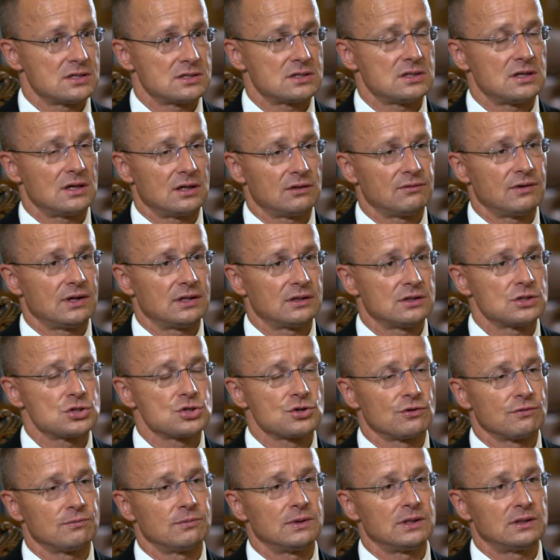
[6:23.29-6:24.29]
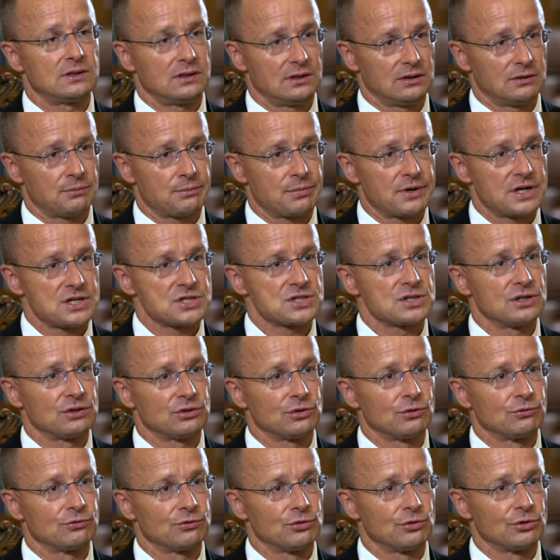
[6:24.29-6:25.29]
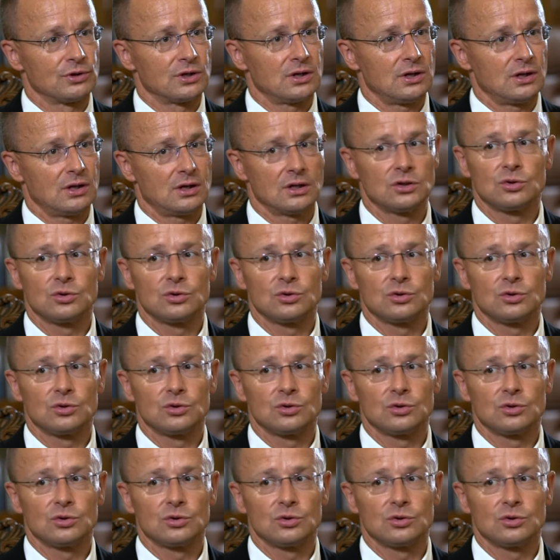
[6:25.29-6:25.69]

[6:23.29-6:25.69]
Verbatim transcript: the advantage of meeting the President of Turkey uh,